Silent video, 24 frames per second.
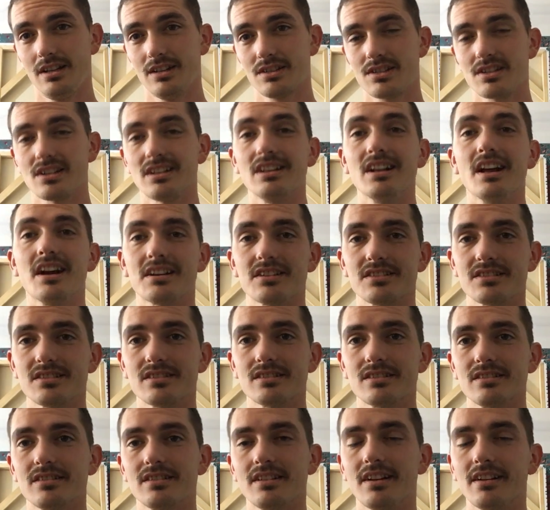selection.
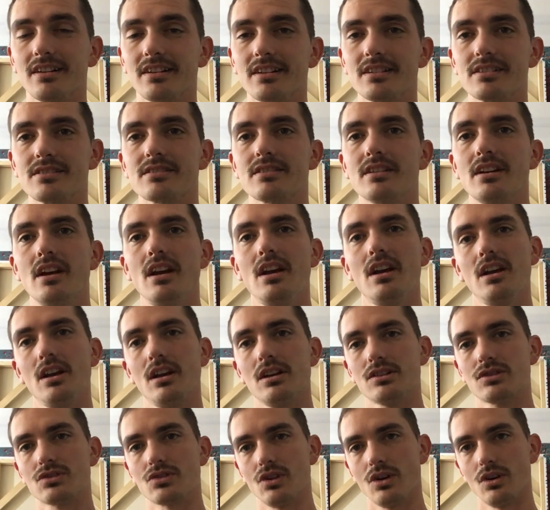There it is.
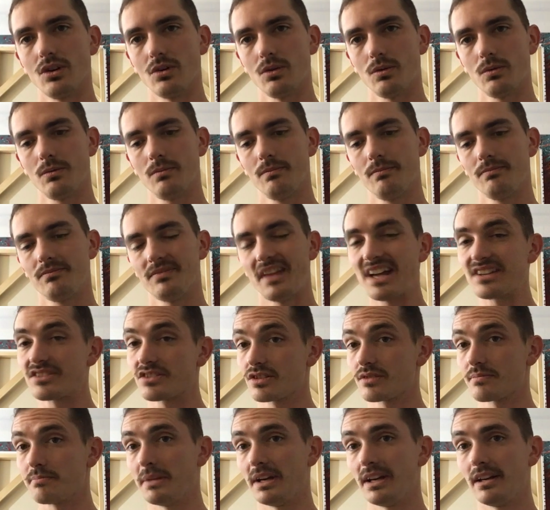So that's
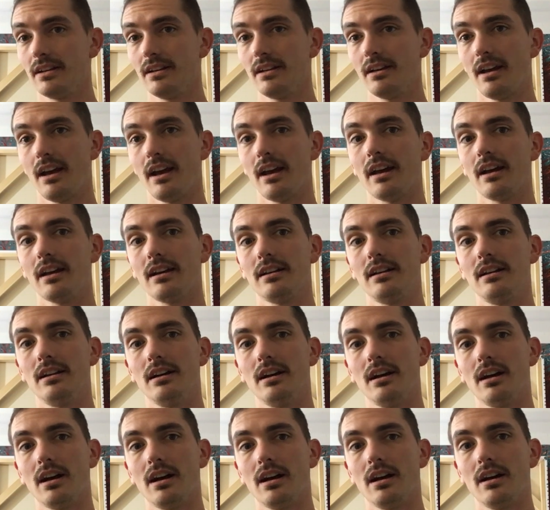just me. And uh,
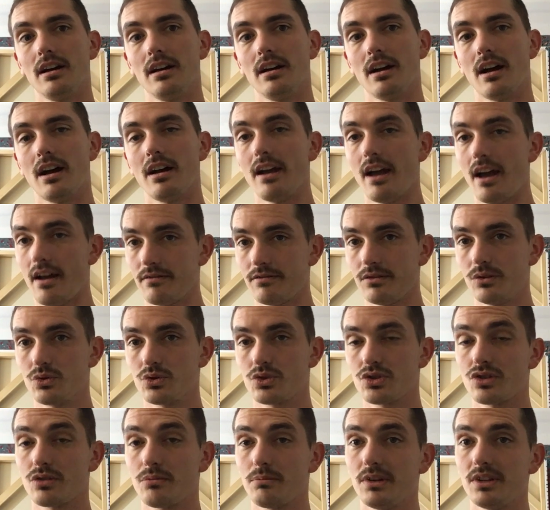I have
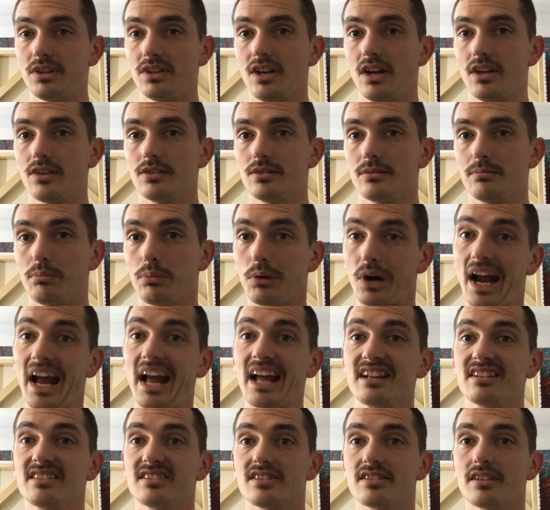used some of the other
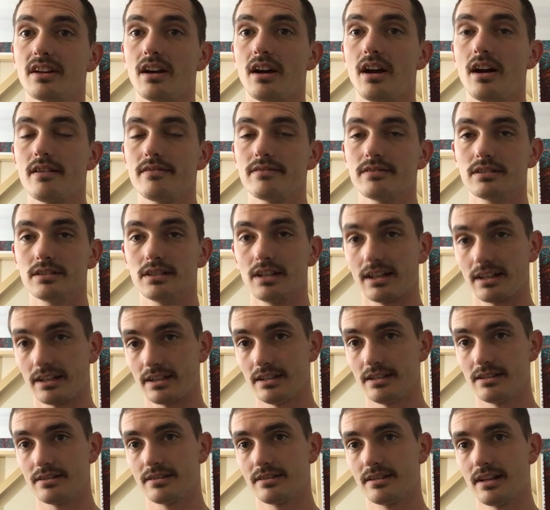brands that they offer, like
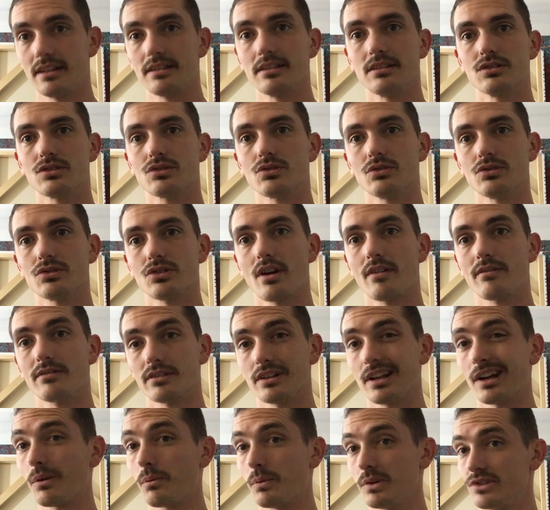the, that these stores offer,
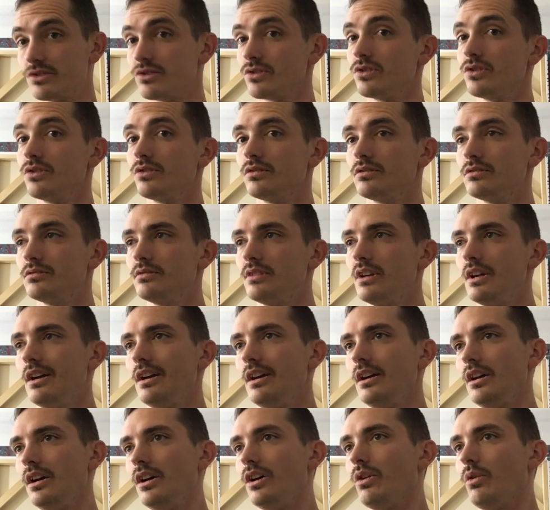like Winsor Newton.
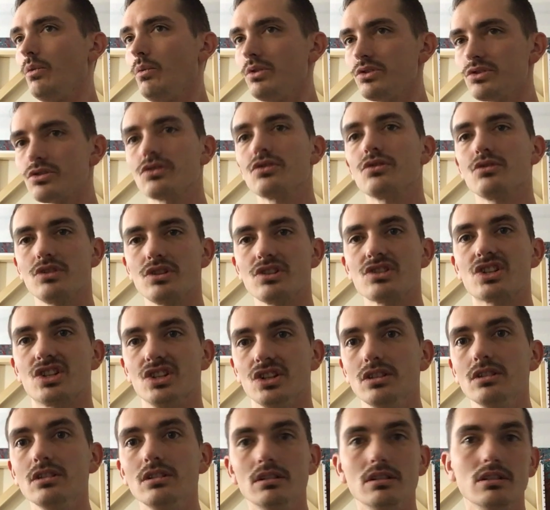Winsor Newton is
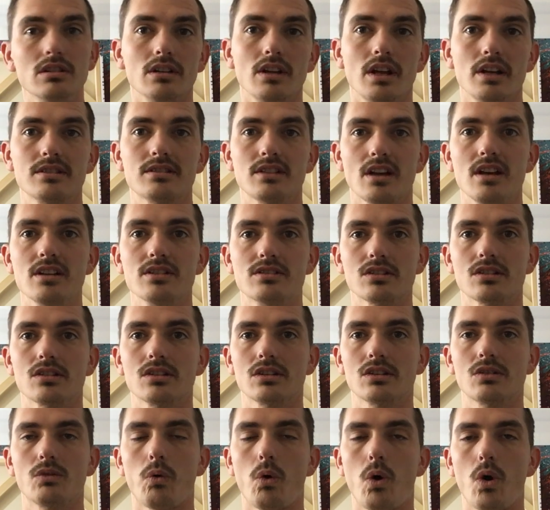good. It's it's a
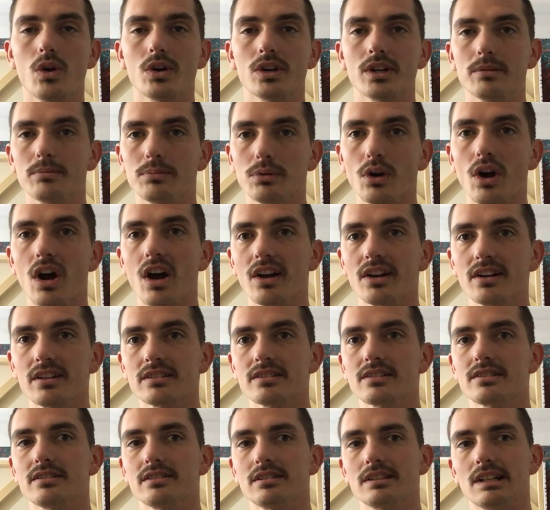good quality
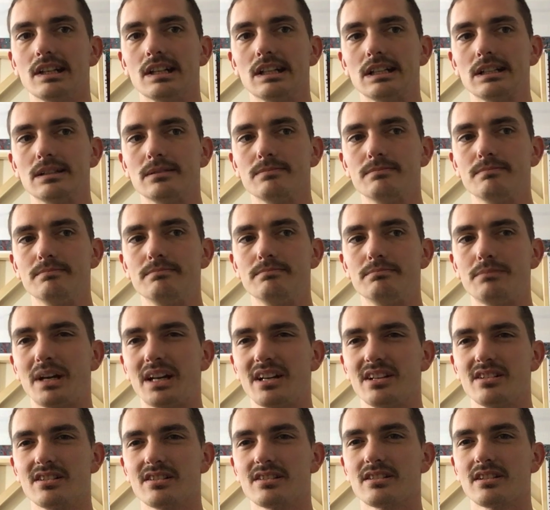product, um, but
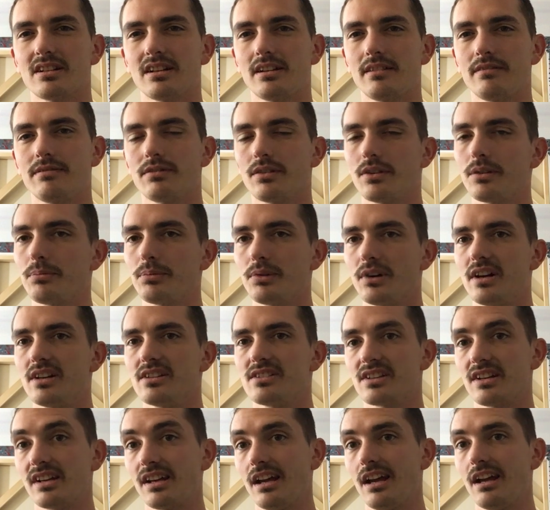I just think for the
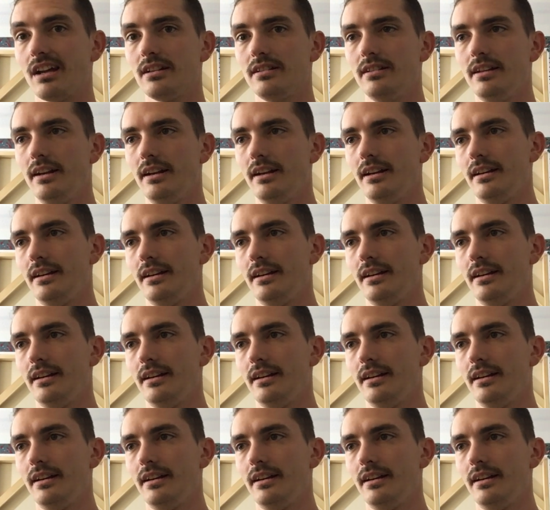price again,